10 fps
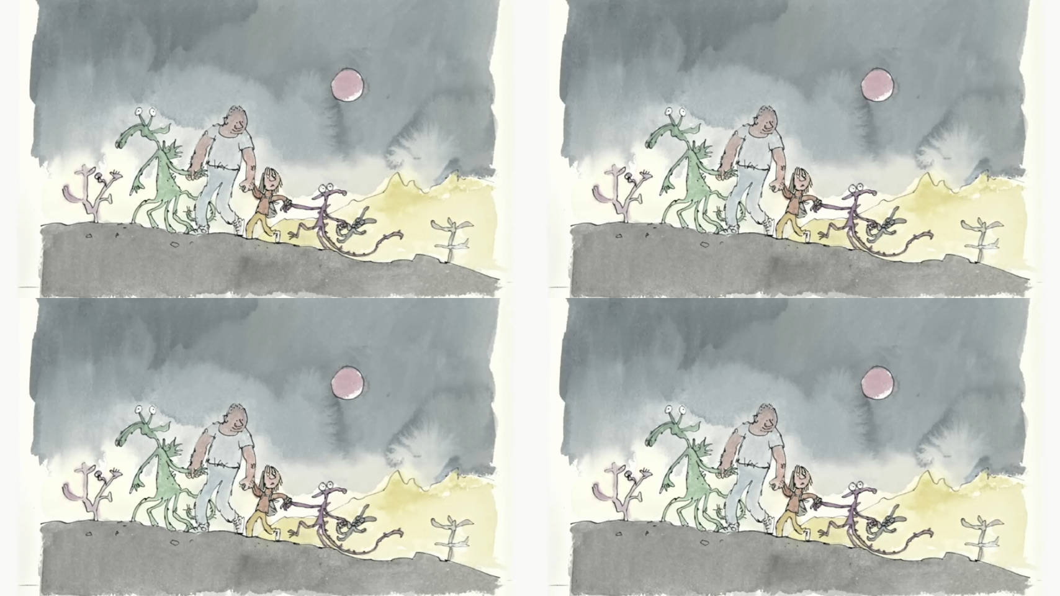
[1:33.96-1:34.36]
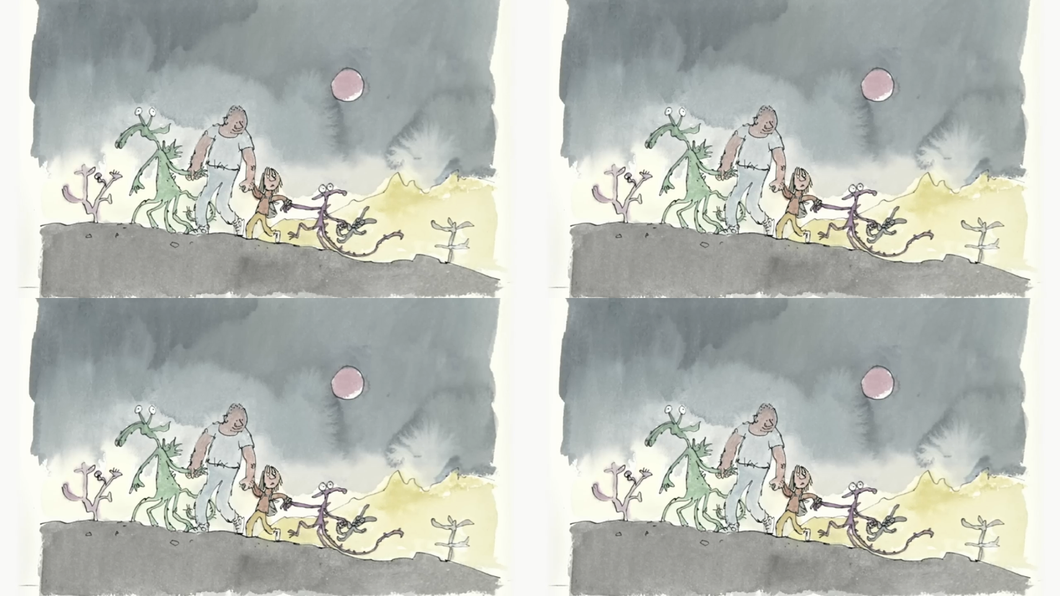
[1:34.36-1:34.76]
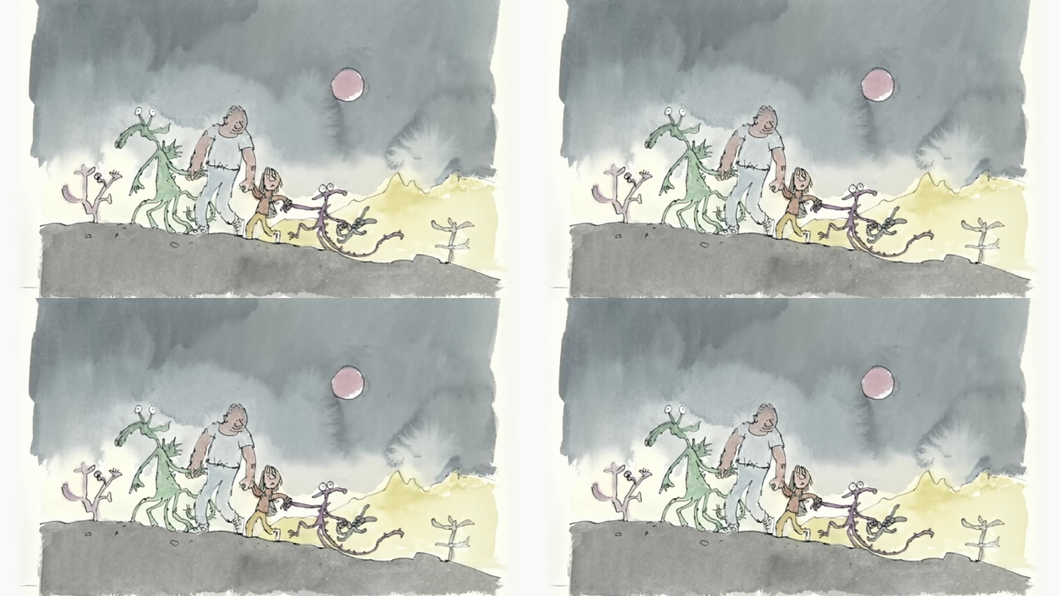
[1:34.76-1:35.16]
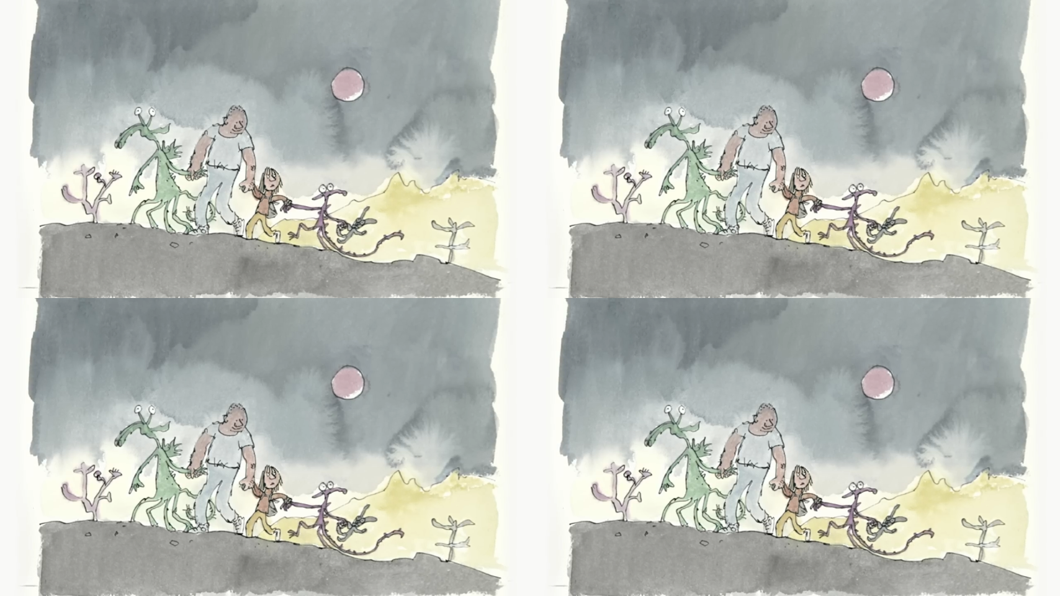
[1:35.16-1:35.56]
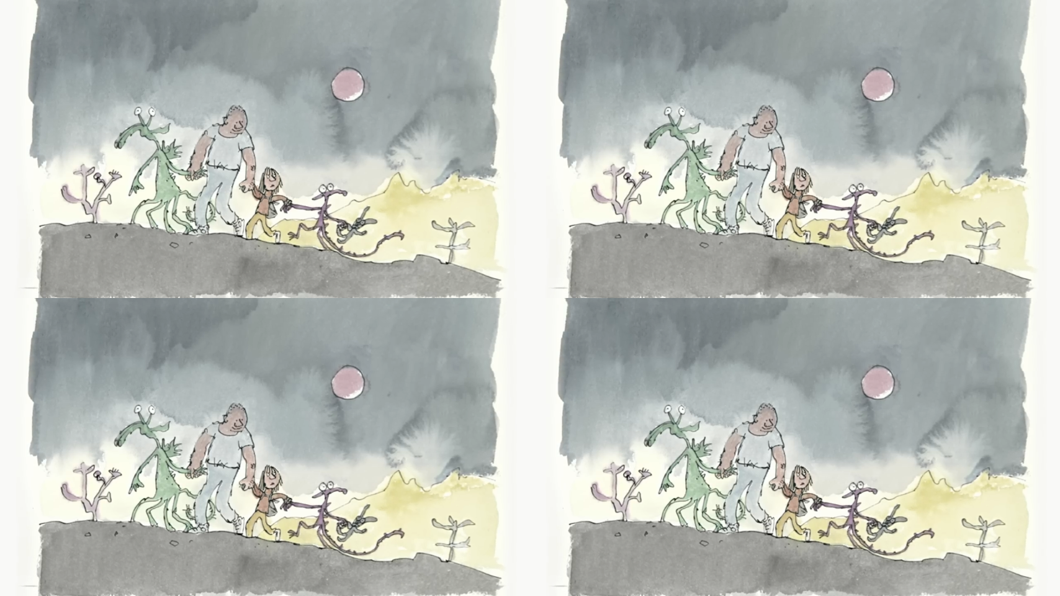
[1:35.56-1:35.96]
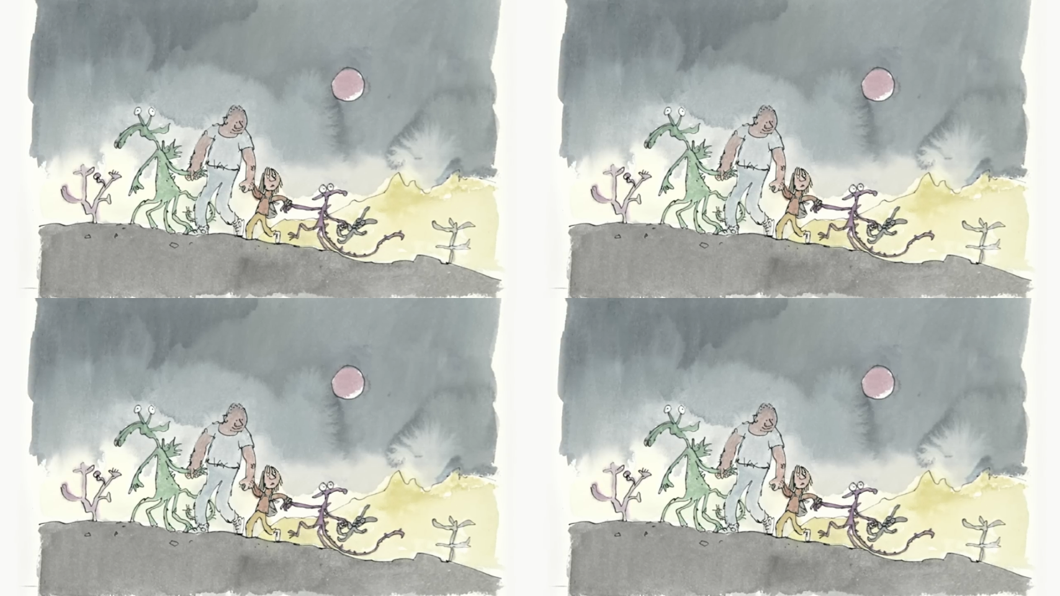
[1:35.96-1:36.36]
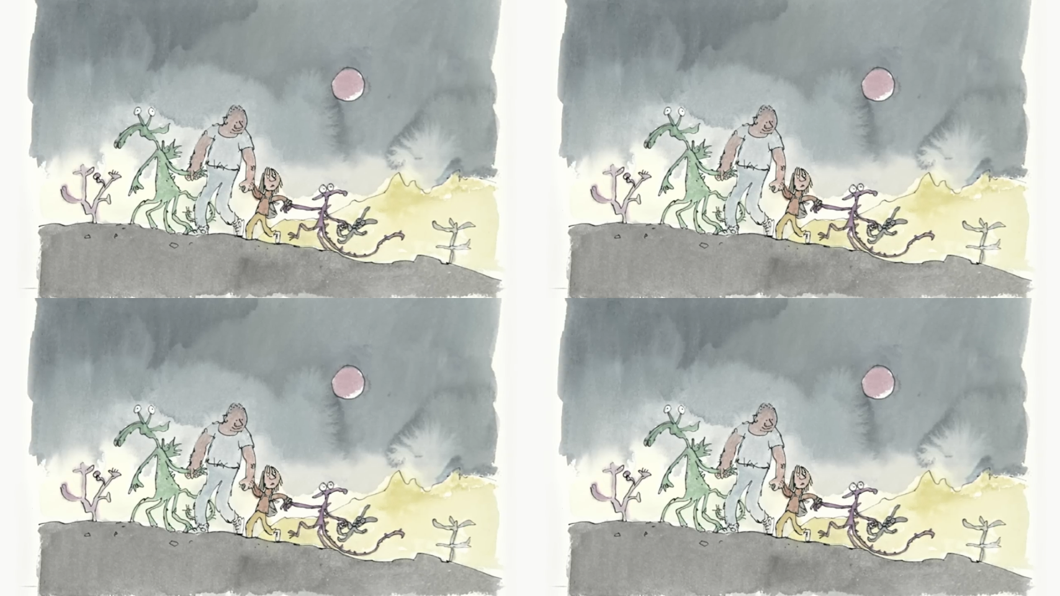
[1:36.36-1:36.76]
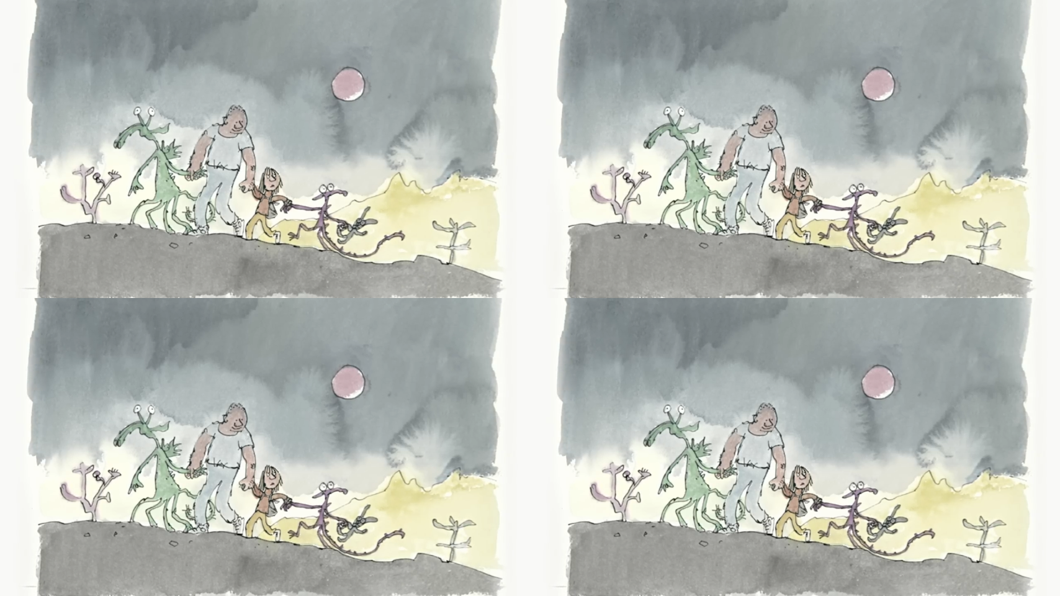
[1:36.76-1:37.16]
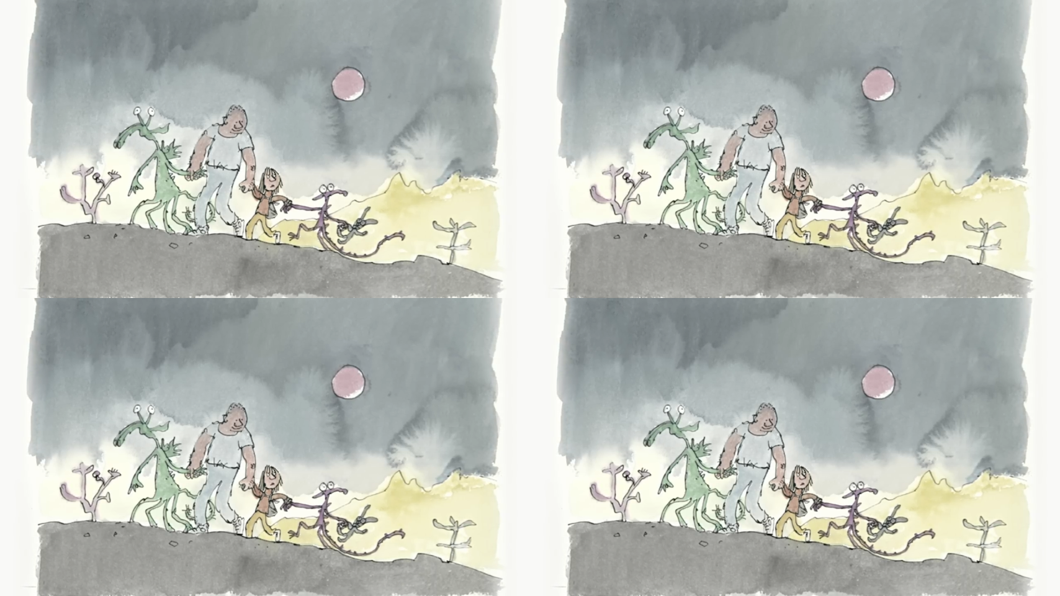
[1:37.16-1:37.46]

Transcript: [unreadable: no face in view]